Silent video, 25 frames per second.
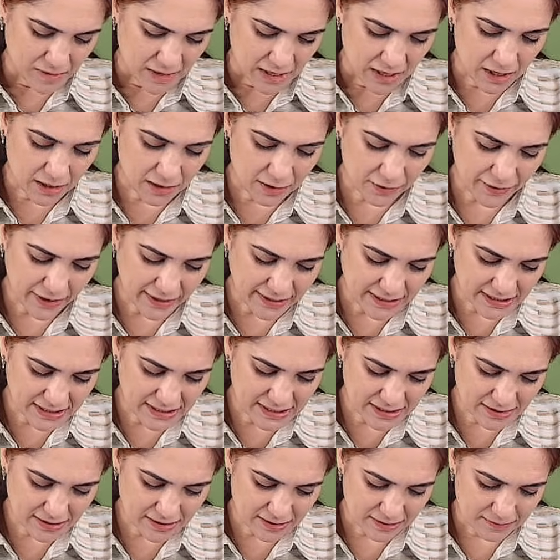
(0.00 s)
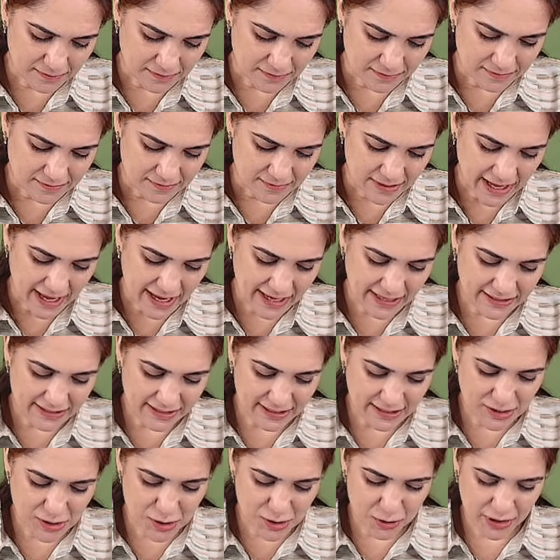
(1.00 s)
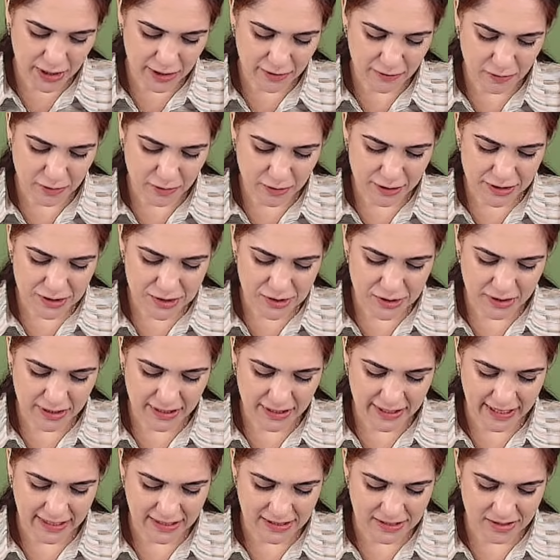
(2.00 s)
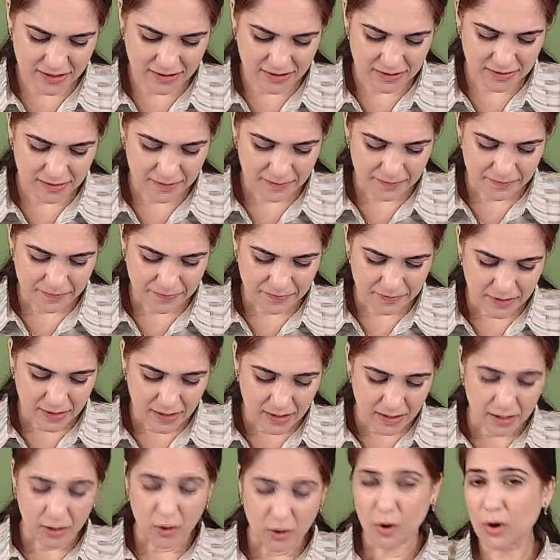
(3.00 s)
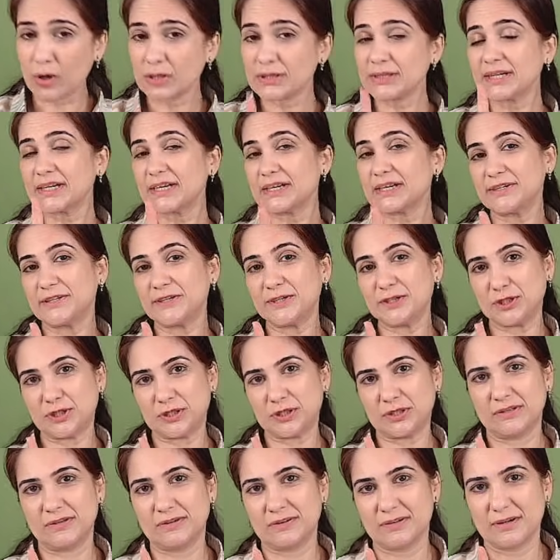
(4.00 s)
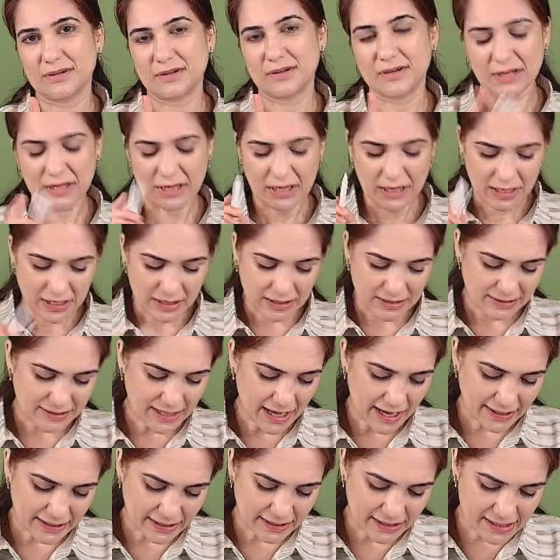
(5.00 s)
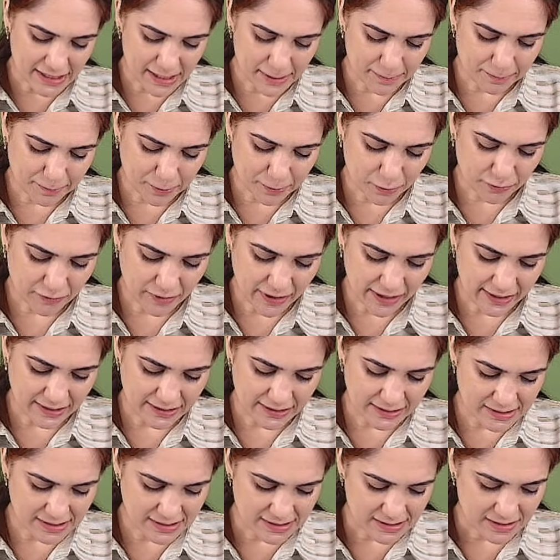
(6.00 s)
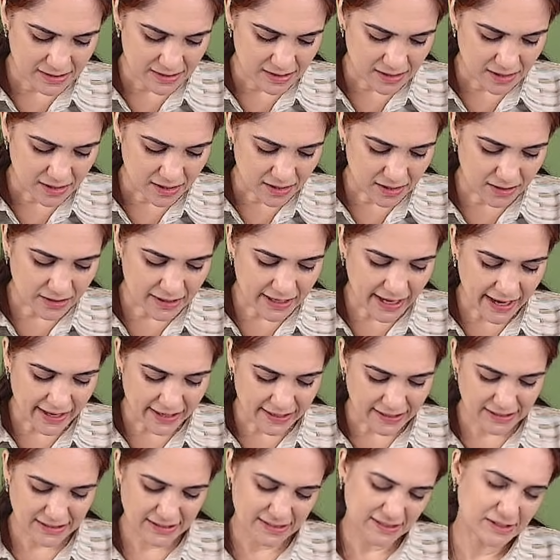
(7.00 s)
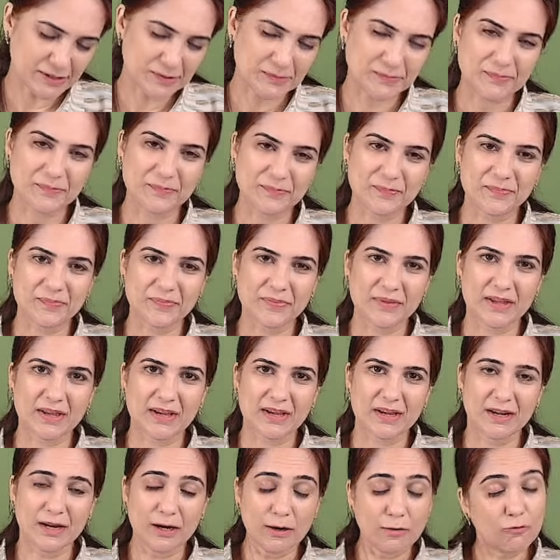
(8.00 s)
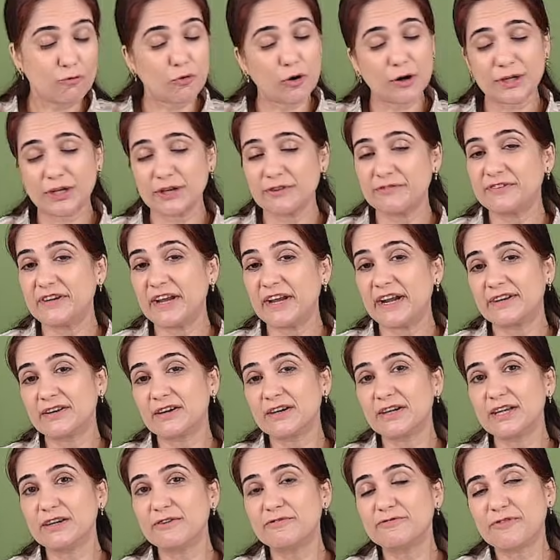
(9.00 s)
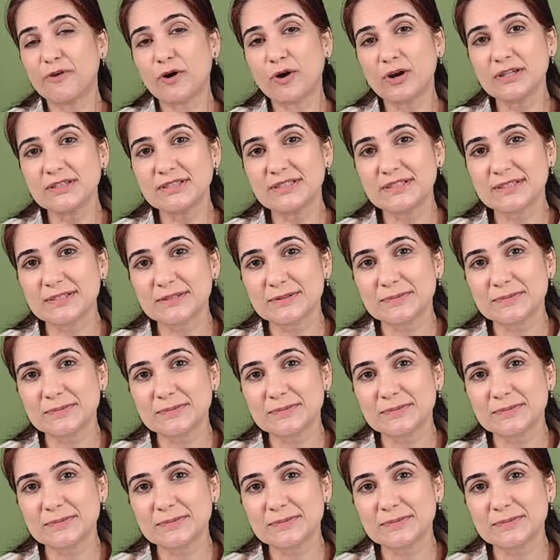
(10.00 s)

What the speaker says: a creditor agrees to give goods to the debtor on the condition that he provides a guarantee. What if debtor defaults?